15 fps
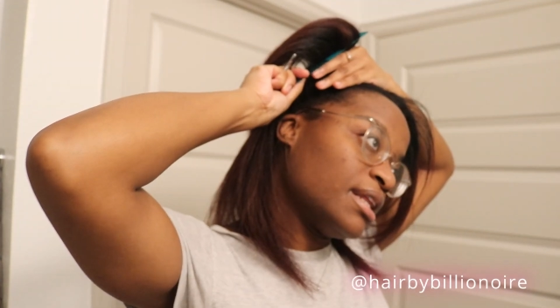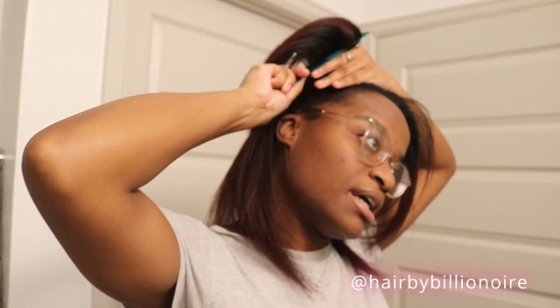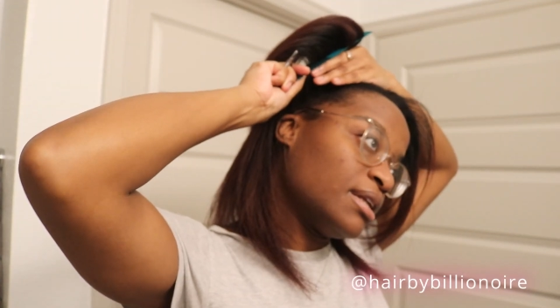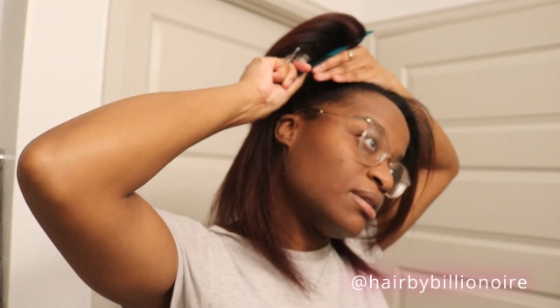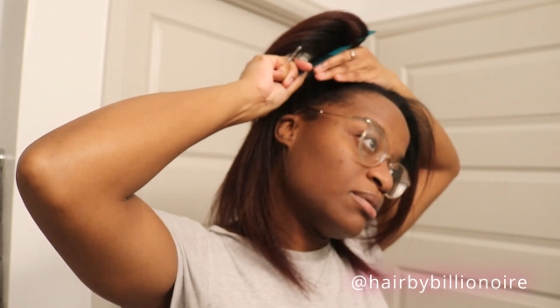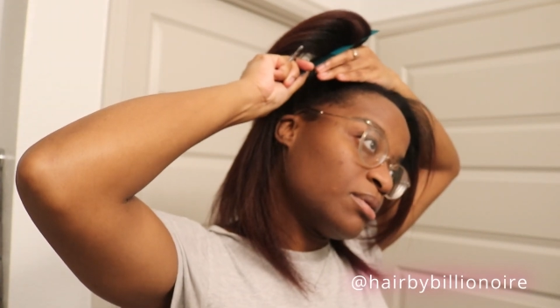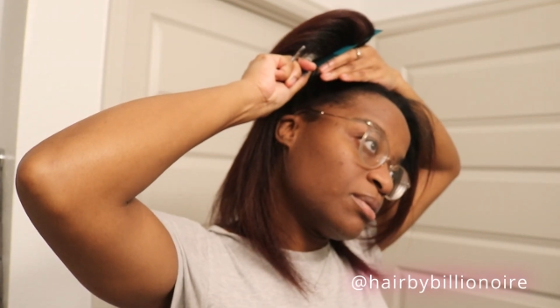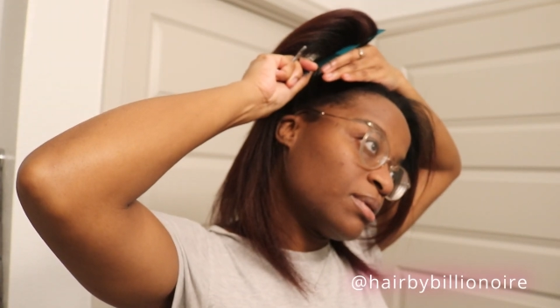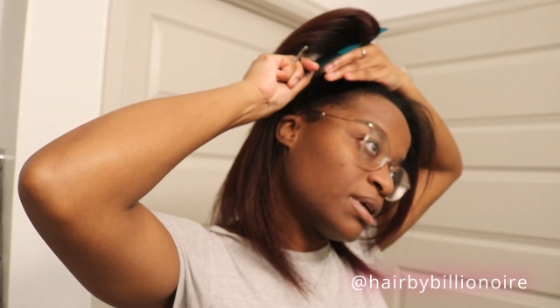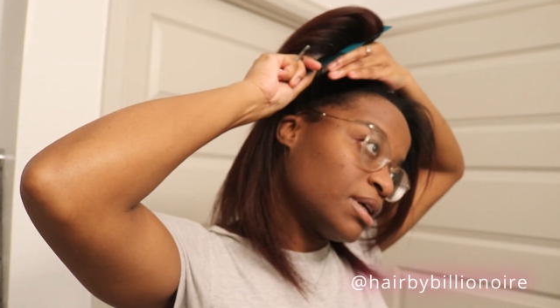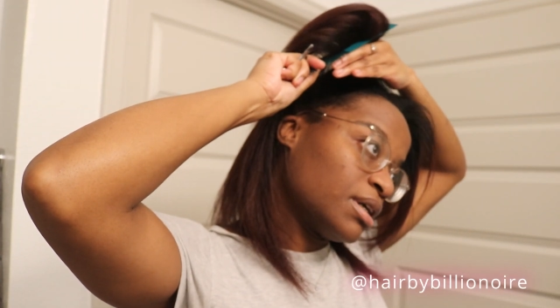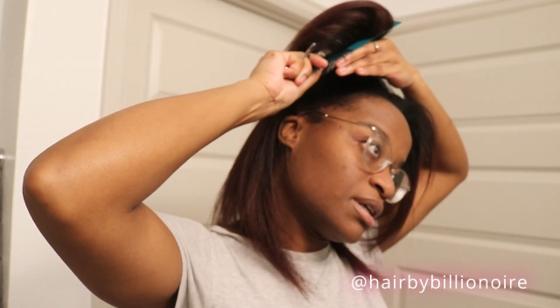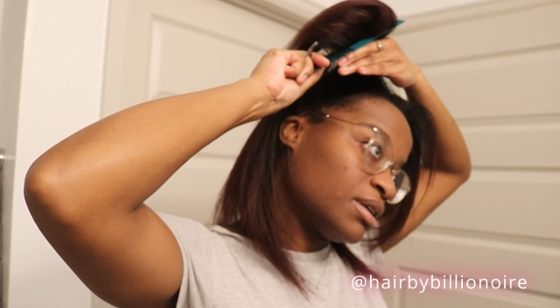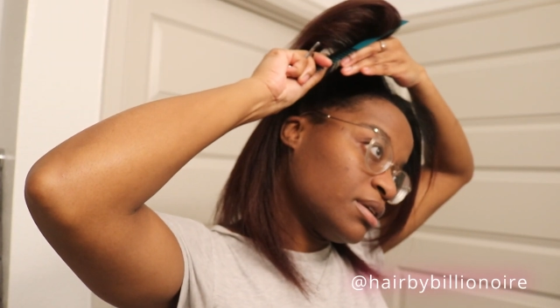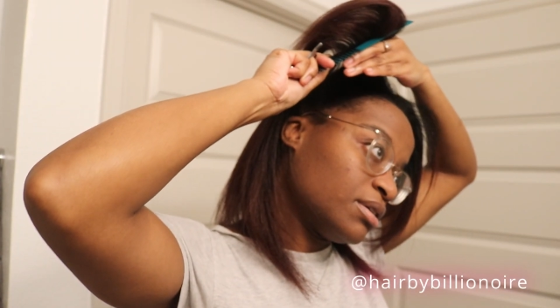that's what we're
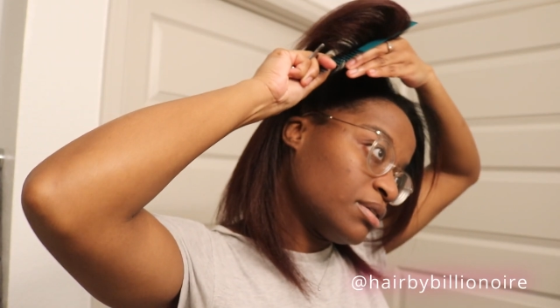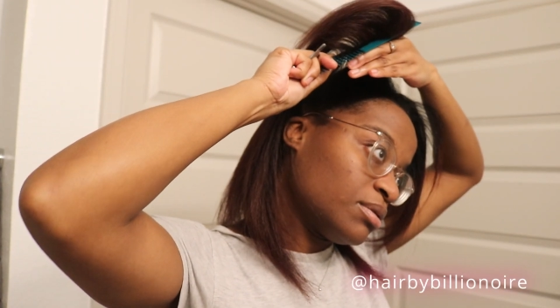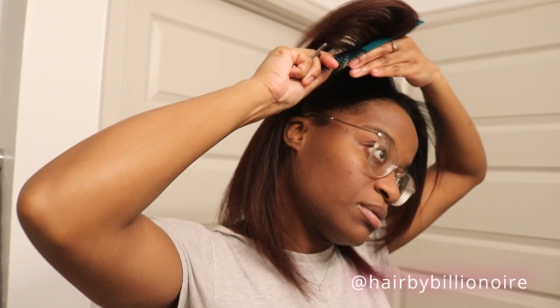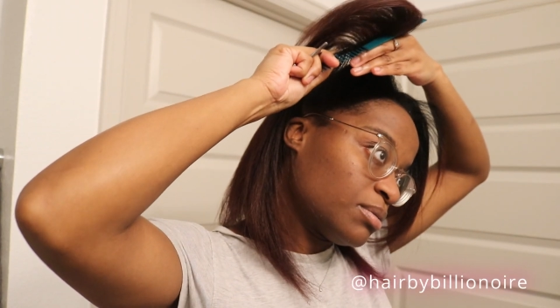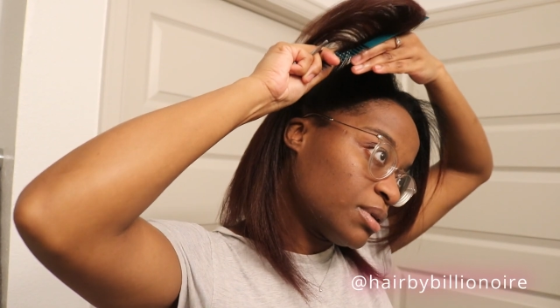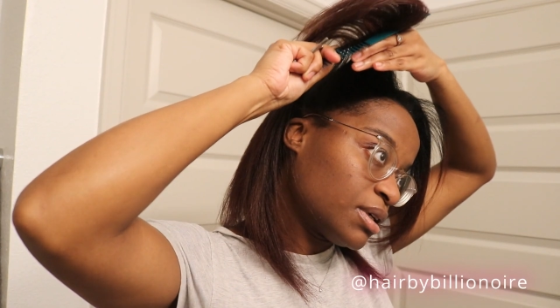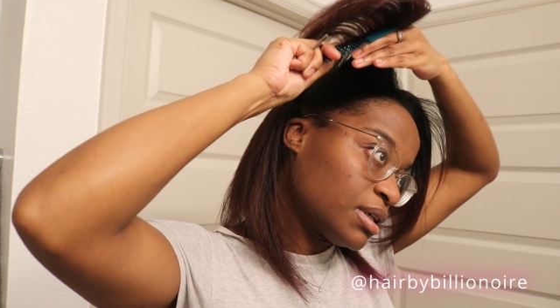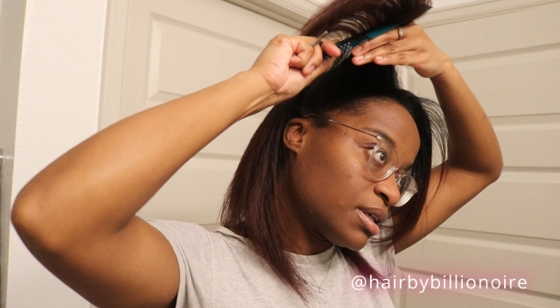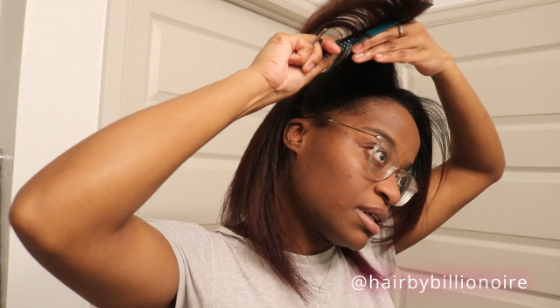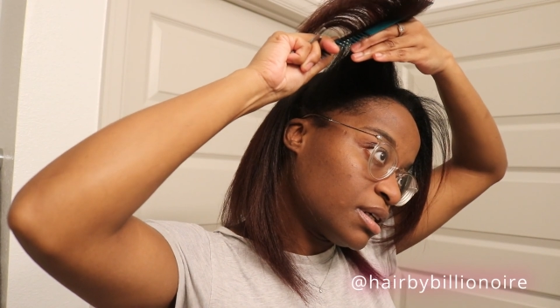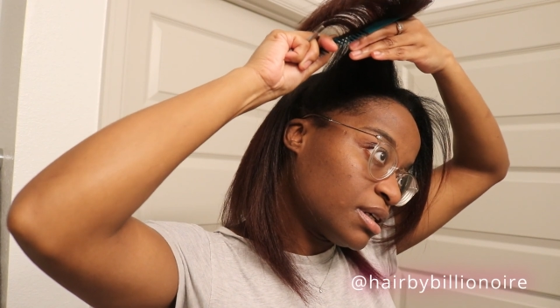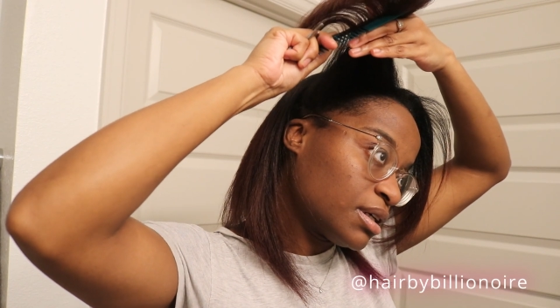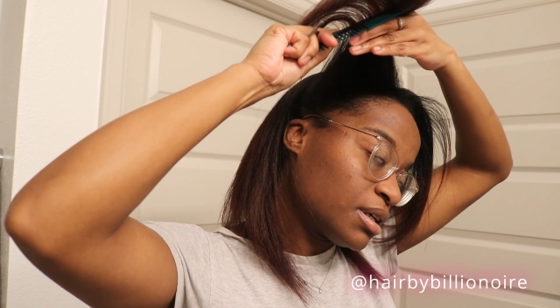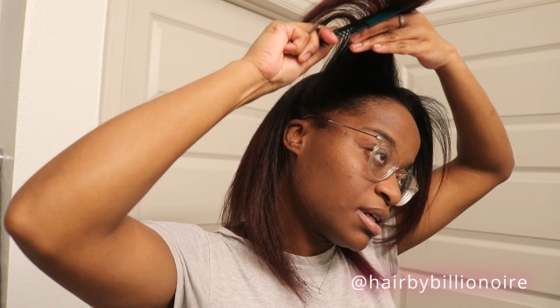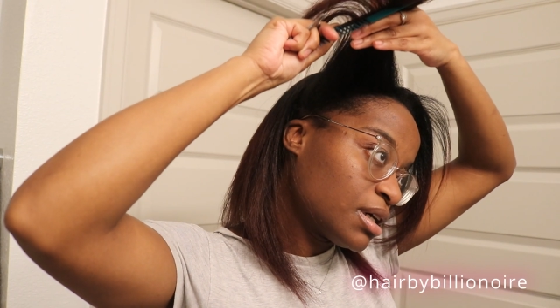gonna do. We're
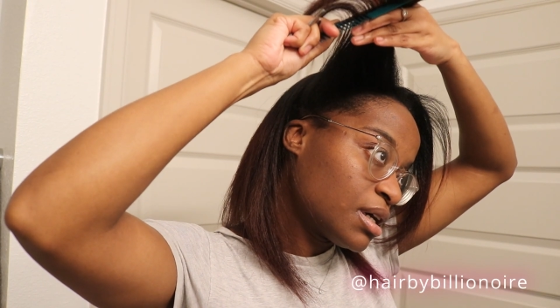gonna